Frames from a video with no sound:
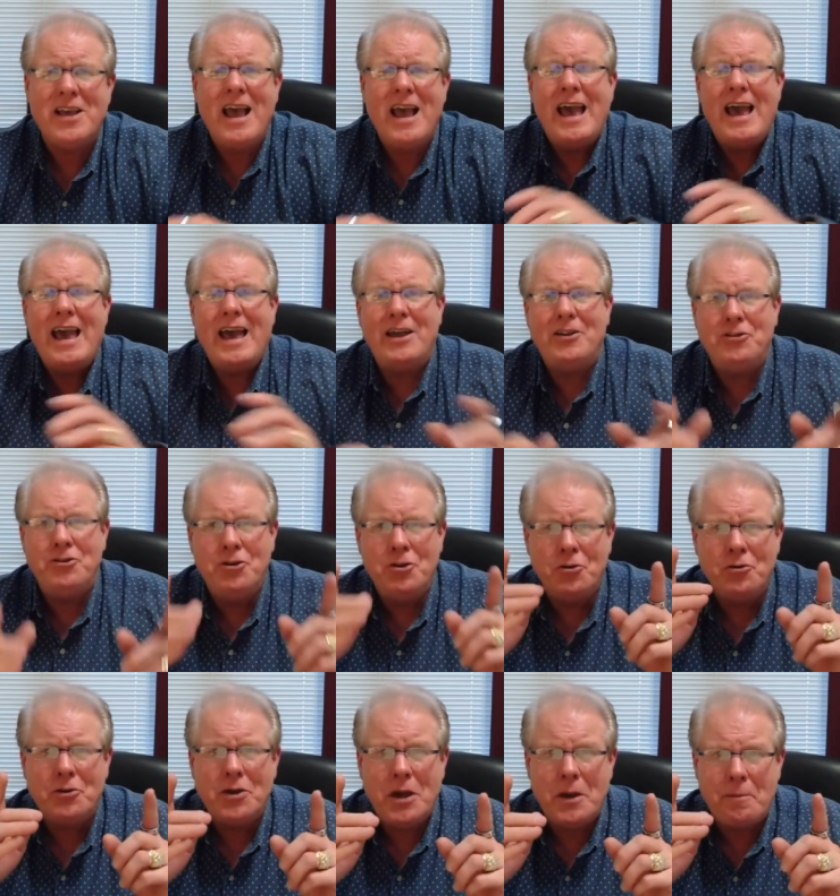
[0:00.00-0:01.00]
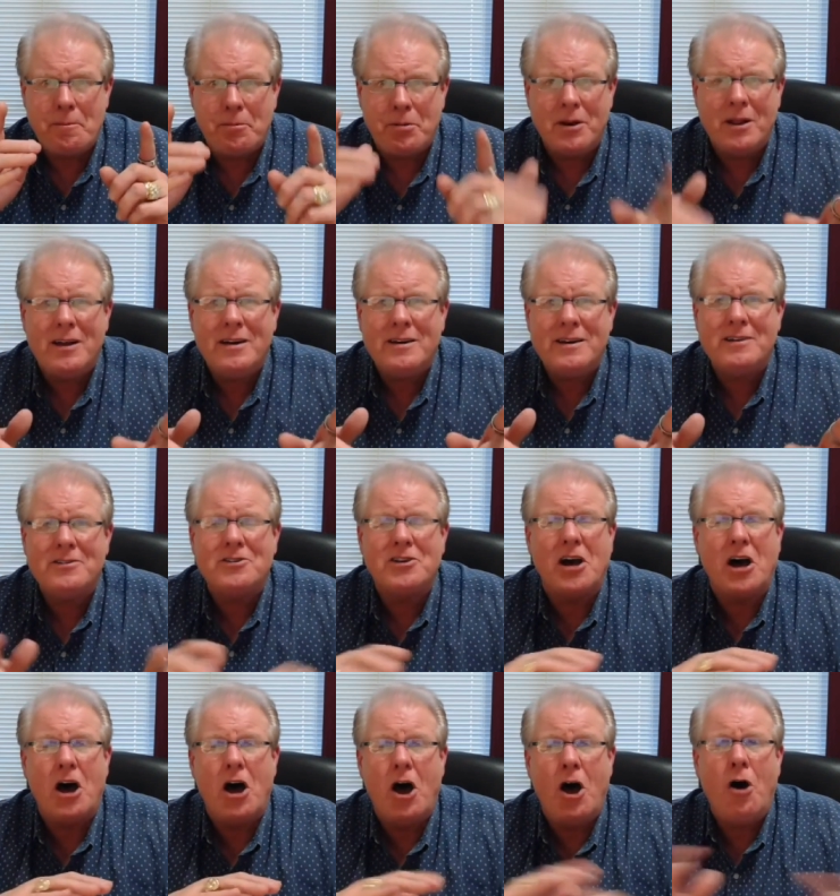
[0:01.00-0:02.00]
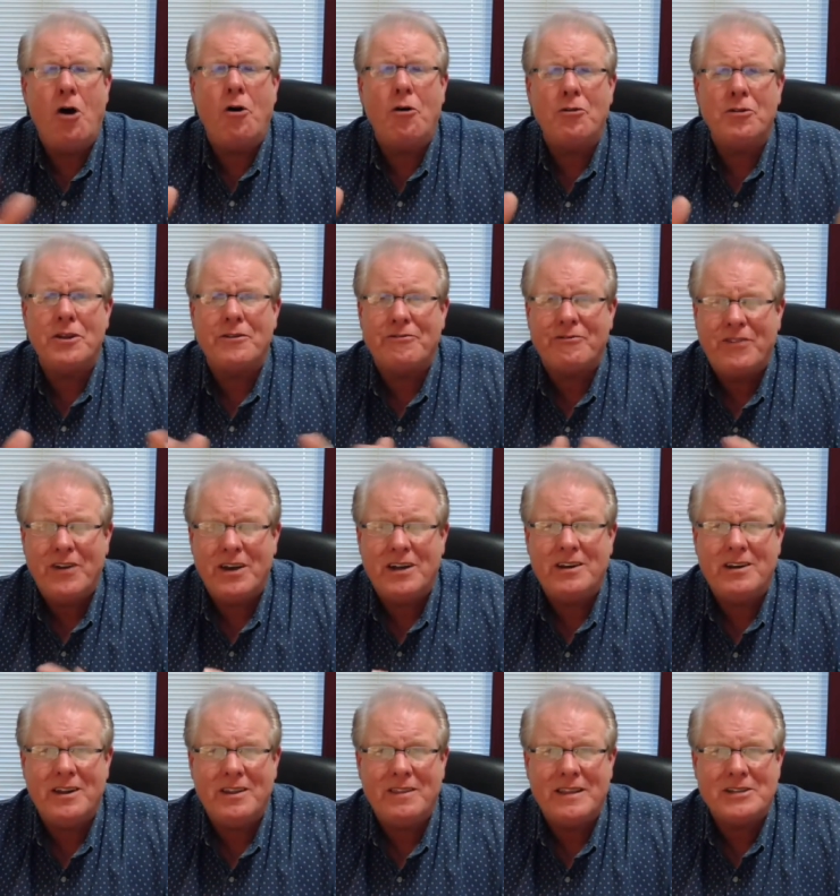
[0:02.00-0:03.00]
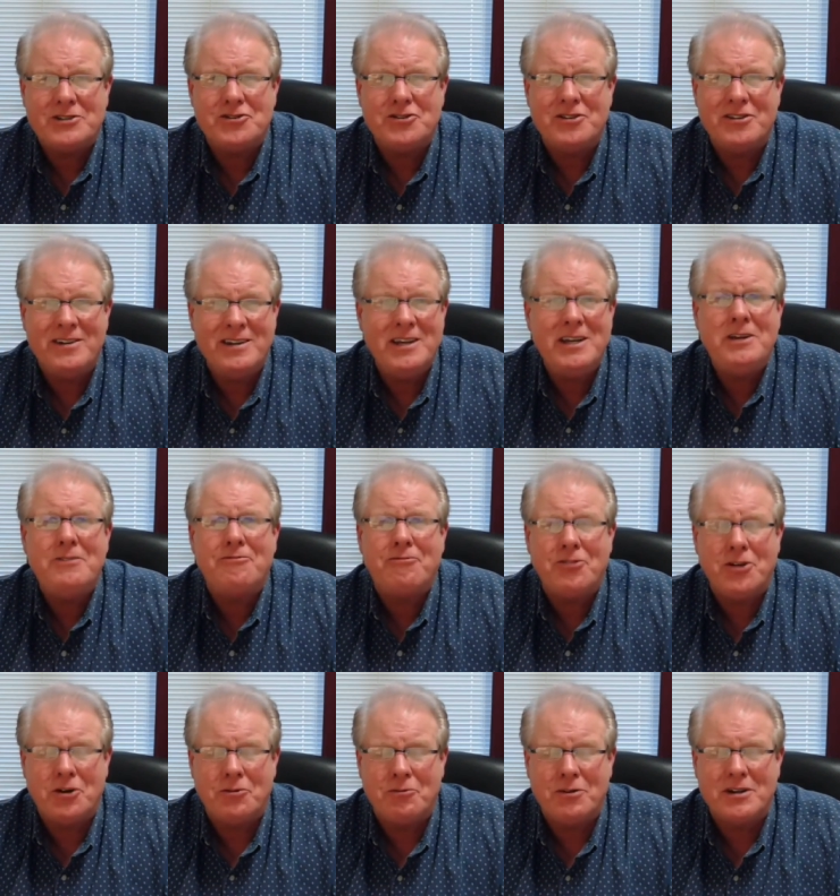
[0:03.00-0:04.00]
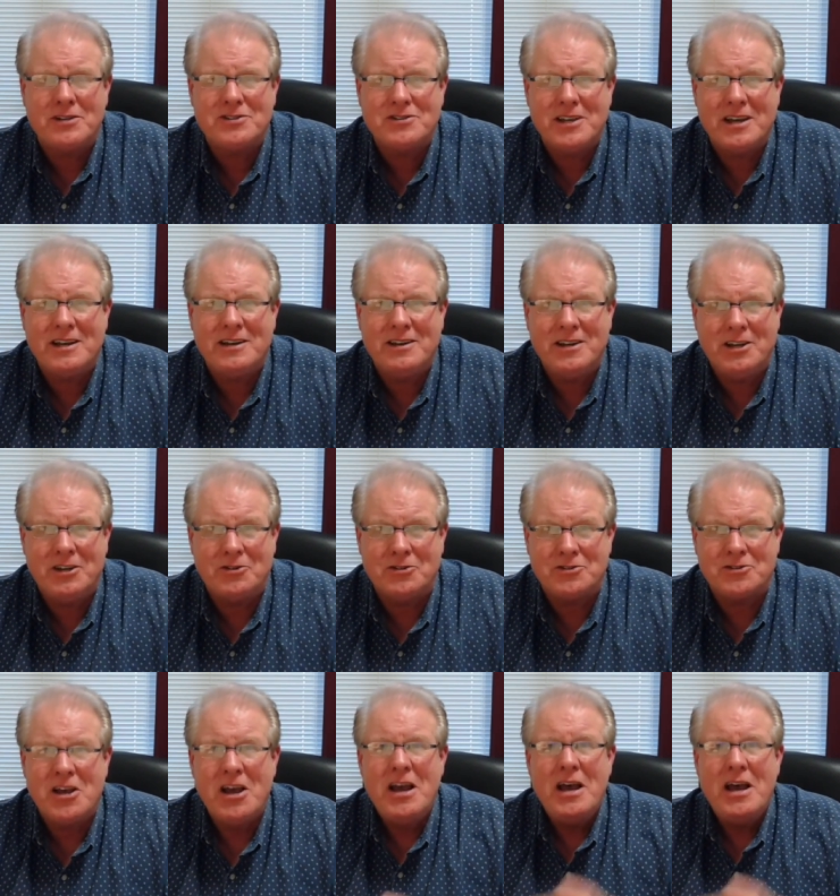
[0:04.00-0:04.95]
and you'll get plugged into all the funding that you need for your real estate deals.